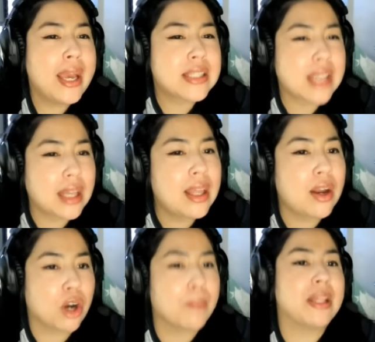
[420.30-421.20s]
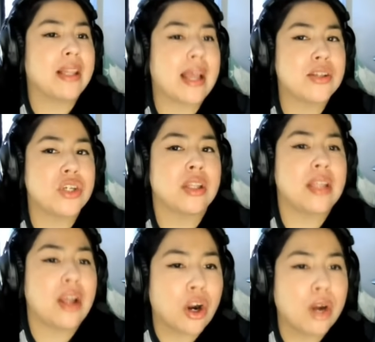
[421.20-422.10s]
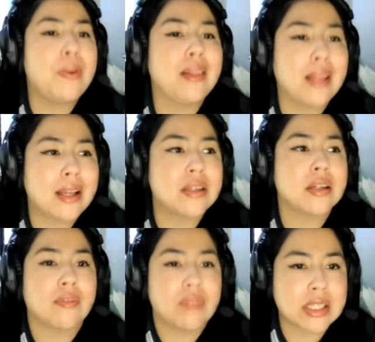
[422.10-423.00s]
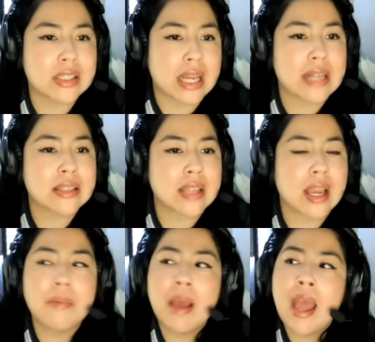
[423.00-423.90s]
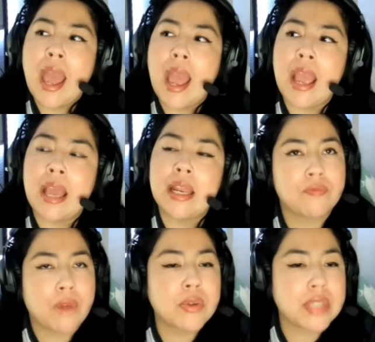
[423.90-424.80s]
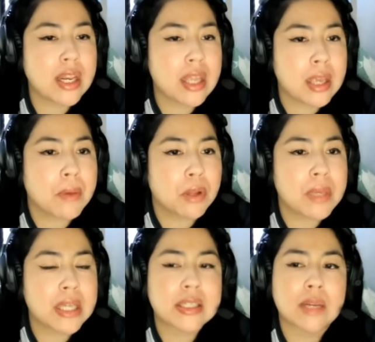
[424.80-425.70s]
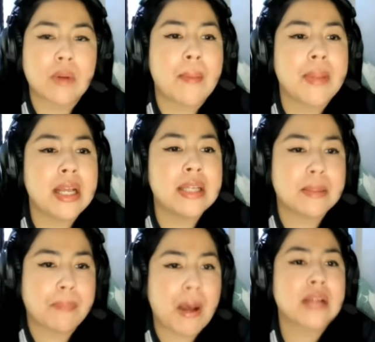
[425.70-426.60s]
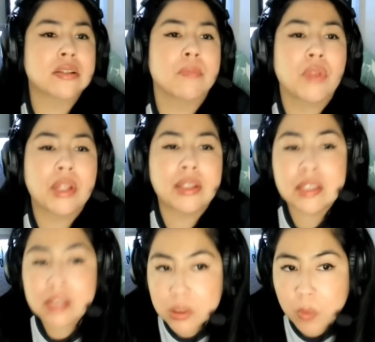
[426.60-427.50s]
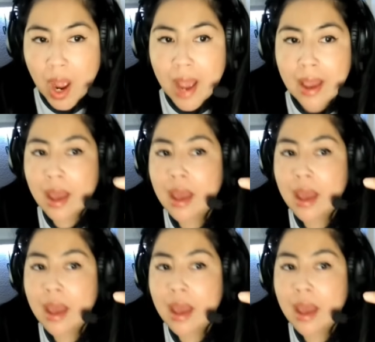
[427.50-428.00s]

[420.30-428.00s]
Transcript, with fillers: it's like the urban legend, the urban legend of this sex tape. And folks had emailed me and said, Rabbit, is it possible that this is why